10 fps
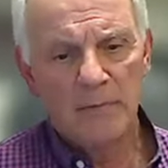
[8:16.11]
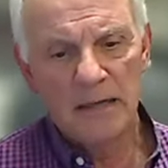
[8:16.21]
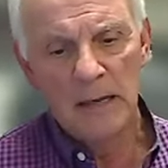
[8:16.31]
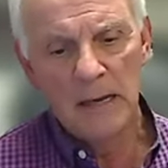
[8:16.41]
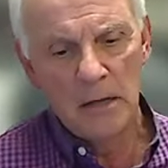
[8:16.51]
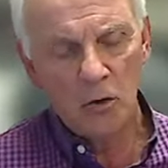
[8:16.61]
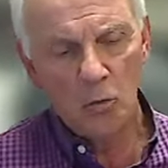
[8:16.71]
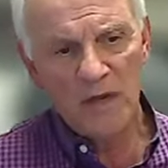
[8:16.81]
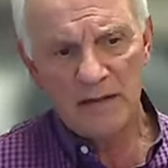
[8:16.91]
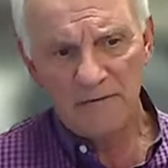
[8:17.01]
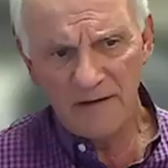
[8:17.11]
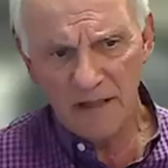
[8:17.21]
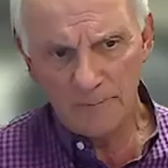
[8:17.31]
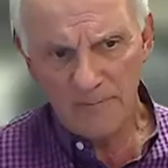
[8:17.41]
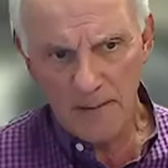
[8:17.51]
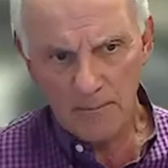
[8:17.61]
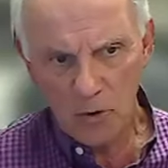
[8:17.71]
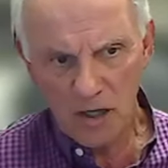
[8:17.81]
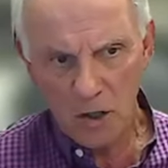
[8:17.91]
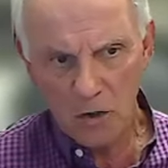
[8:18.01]
but could we develop that
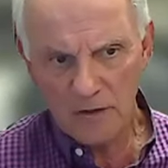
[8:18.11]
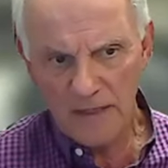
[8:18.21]
persona,